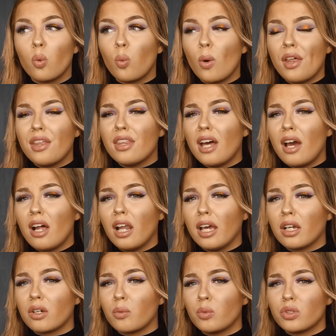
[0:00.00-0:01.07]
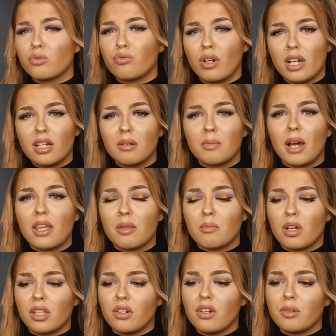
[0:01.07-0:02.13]
Whether that like was written by the
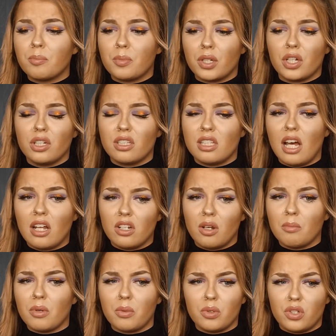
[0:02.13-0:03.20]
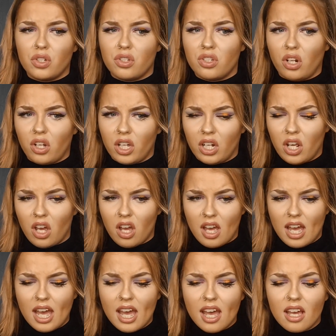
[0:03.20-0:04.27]
mother and because that number was just stuck in her
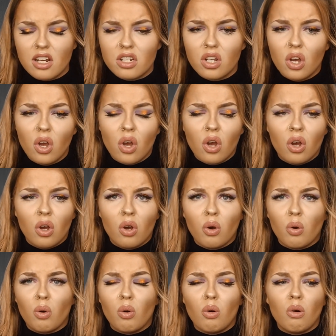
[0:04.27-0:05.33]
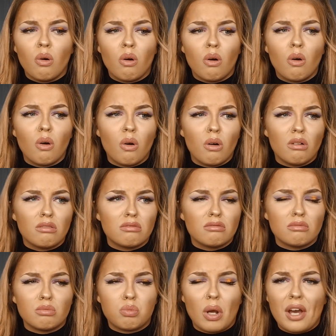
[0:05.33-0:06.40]
head, or
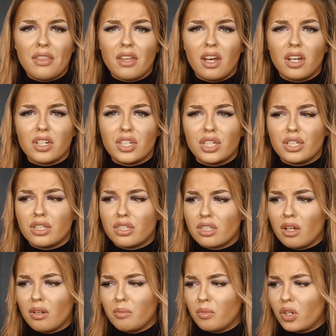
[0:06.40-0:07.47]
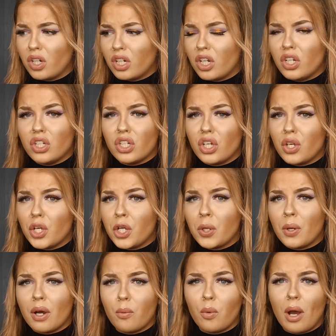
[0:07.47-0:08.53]
whether someone
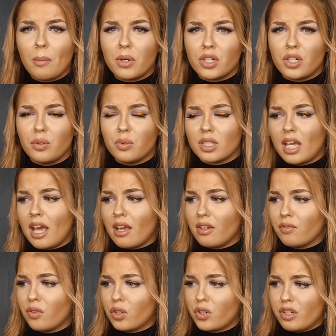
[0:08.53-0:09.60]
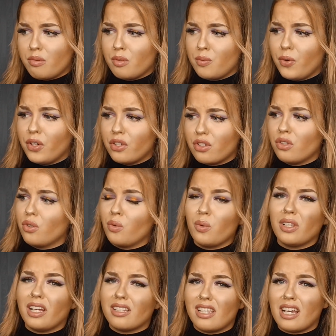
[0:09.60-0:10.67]
knew how much she was getting for a Christmas bonus and thought, well,
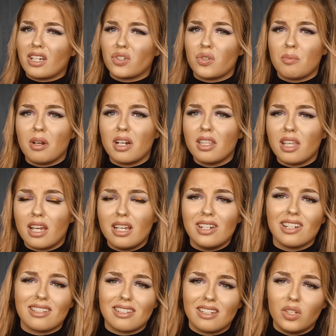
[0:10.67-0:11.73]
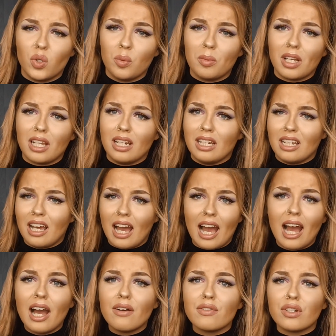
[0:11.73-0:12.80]
that's extra money that he doesn't normally
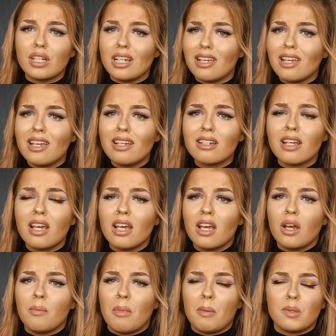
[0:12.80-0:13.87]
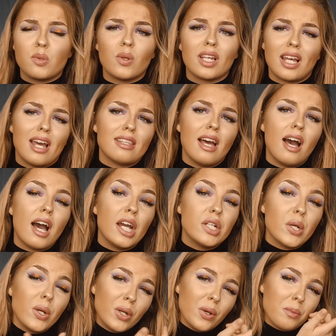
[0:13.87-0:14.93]
have and need, maybe we can get that, I
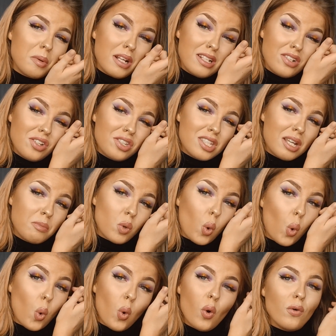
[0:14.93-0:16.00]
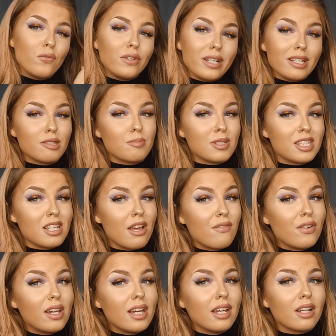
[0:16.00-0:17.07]
don't know, but it just seemed awfully
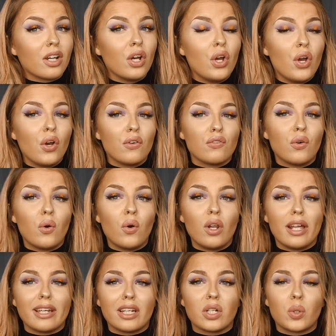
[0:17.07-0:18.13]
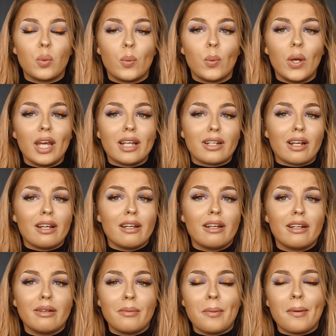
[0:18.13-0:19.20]
specific for like a quick
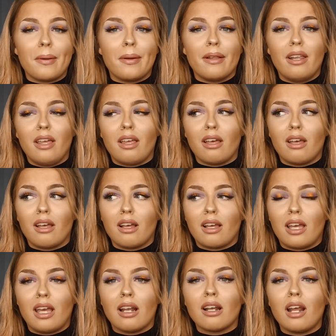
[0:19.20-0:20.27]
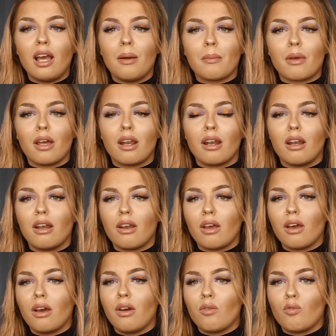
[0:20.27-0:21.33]
like kidnap and
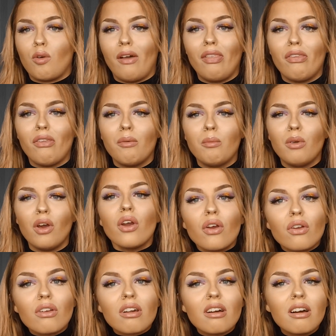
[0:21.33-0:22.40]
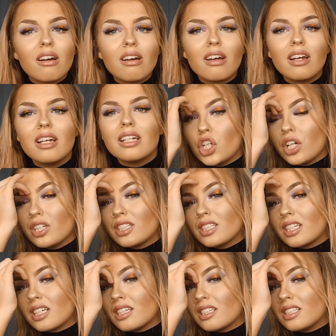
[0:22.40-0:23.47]
ransom note.
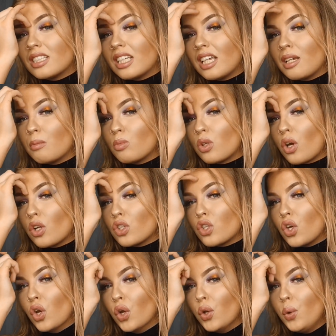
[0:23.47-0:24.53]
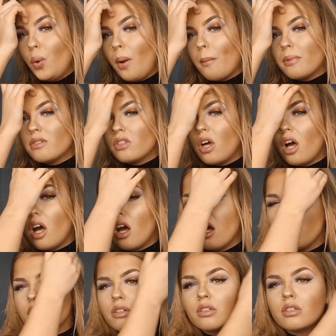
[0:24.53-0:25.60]
Just seemed too bizarre.